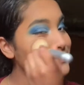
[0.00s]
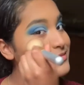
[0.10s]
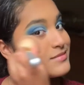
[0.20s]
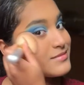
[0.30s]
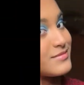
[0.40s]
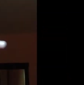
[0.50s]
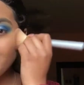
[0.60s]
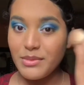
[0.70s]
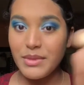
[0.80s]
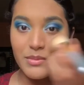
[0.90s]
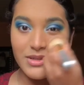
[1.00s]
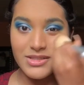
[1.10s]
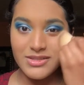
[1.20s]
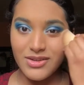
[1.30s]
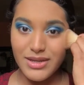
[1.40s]
When I usually put my
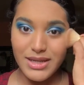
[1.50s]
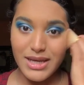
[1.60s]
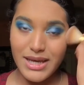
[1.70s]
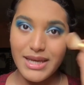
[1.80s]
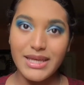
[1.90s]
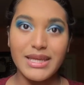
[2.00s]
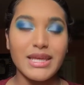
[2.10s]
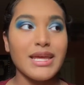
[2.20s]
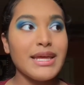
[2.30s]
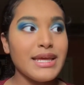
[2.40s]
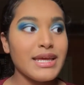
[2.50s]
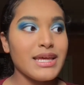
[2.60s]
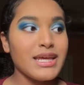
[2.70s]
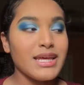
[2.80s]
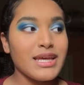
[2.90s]
blushes on, I
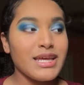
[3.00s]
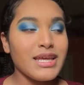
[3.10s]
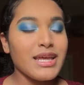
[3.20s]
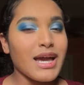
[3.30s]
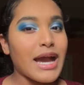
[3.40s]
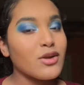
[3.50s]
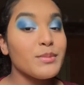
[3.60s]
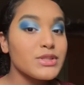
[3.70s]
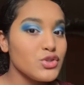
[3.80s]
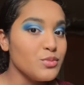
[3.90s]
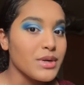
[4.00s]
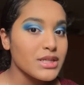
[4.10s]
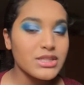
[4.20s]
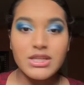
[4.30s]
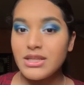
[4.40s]
don't put too much.
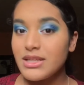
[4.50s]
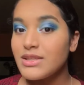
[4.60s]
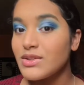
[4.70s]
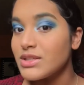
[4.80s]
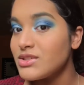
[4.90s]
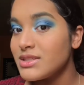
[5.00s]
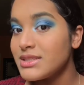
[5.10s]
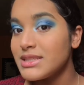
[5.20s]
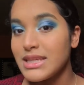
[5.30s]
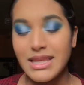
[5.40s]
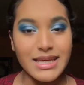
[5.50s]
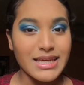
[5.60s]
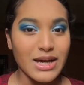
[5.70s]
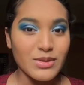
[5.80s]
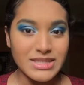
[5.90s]
So as you can see, like
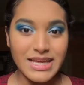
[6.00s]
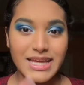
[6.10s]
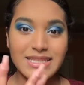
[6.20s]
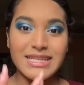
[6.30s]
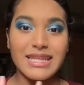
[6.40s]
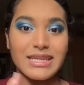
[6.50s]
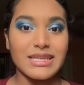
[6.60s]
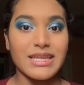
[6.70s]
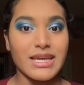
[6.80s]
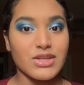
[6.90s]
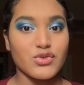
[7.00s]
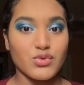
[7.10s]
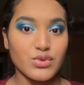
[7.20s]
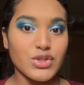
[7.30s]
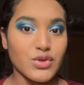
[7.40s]
how it like has that like
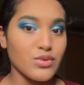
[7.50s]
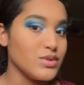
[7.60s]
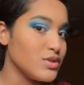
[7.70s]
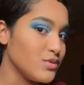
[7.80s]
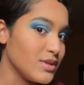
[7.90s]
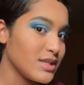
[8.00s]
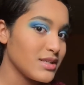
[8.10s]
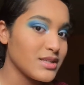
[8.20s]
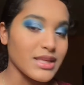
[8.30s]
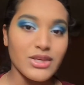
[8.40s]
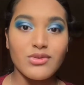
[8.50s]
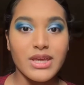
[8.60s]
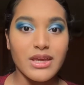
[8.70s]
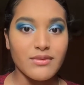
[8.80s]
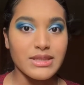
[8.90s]
natural tone to it. Like you
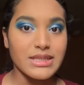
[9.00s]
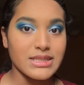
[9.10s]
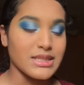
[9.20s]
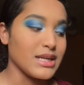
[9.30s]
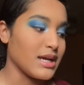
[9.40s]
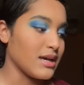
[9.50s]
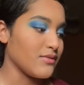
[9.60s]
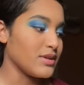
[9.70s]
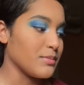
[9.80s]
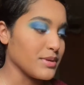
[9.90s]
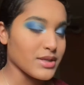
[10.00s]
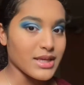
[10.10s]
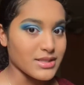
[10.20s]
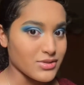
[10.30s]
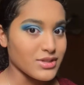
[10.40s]
can't really see that I have it, but
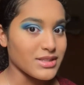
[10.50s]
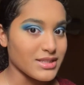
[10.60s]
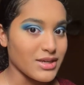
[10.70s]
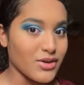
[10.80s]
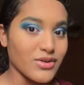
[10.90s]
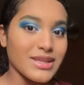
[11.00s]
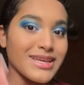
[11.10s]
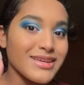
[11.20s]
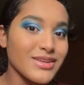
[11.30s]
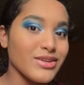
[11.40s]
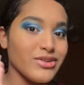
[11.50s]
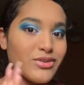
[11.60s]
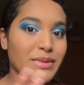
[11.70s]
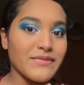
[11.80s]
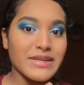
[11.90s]
as you can tell, like, you know,
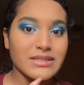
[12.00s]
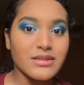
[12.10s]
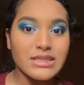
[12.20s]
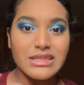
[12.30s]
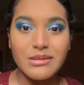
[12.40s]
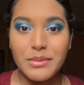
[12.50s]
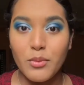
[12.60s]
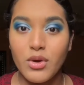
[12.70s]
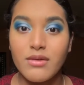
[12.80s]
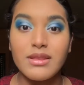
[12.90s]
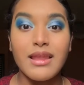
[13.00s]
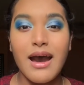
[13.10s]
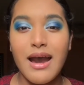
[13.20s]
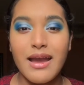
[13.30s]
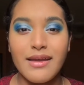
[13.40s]
my face looks a little bit more
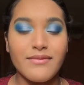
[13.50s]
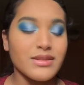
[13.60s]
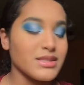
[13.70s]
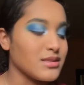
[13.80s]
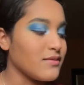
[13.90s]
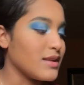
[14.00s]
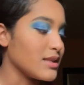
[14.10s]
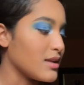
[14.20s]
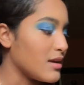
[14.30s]
alive and stuff like that.